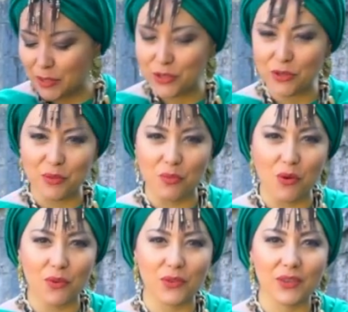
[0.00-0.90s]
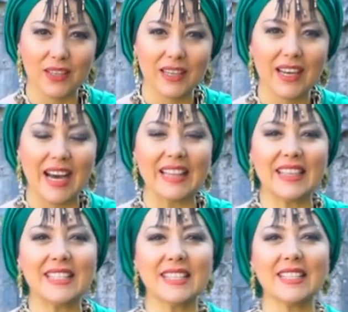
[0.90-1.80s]
Always treat those
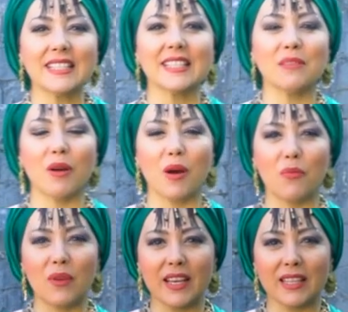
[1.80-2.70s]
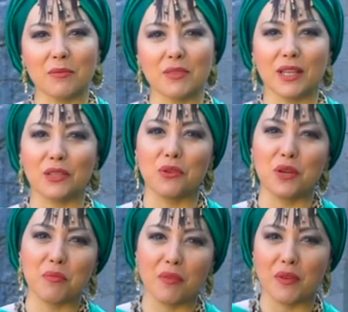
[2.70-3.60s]
amulets with which you interact
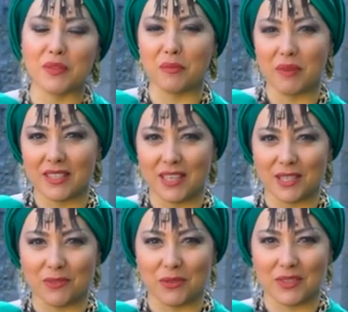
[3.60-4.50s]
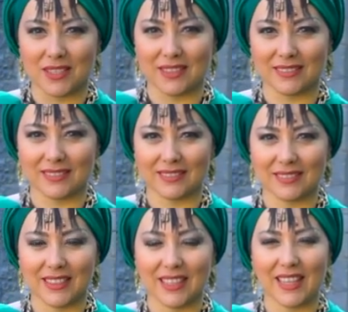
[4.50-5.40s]
with great love.
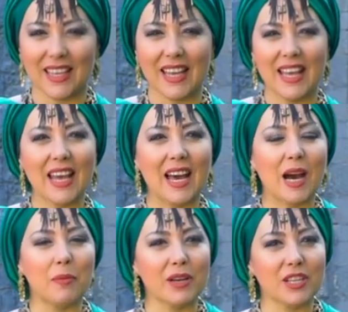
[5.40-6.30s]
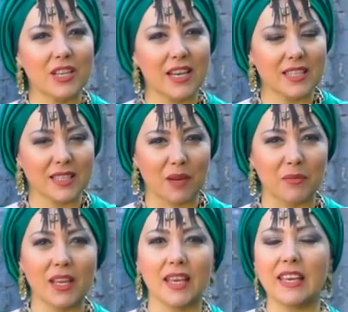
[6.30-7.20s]
Contact me and
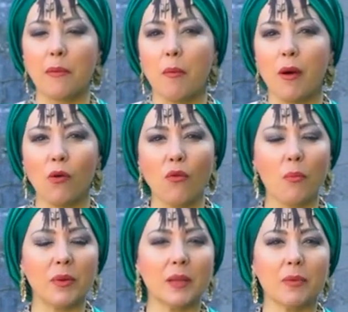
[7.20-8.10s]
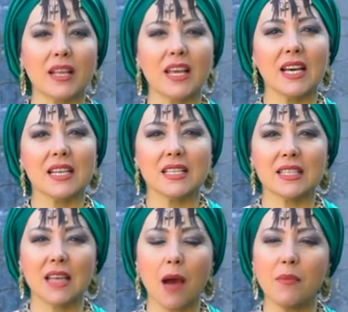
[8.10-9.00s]
I will help you to choose the
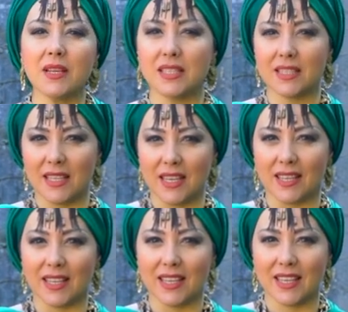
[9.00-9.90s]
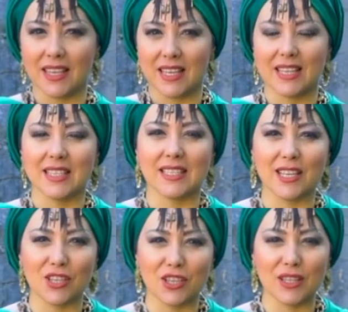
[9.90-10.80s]
most powerful protective
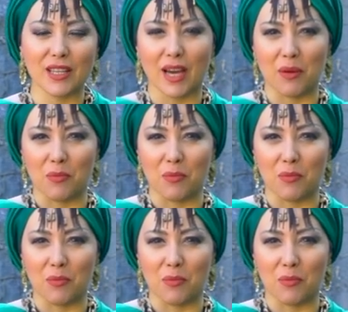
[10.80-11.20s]
amulet